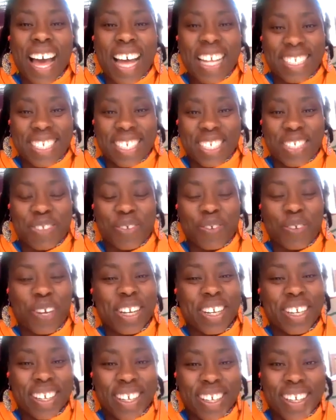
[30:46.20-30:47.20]
Can
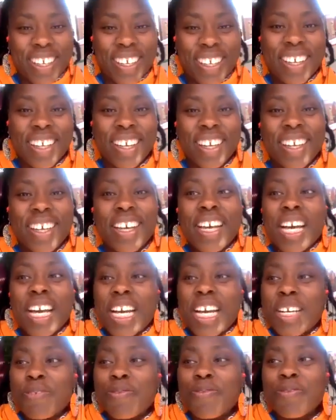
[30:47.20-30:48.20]

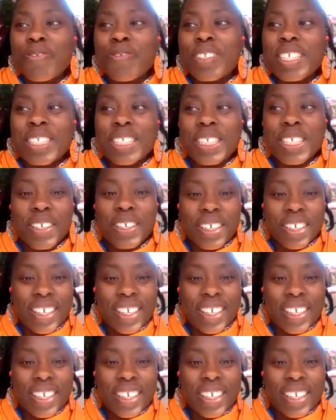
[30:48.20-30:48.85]
you still hear me?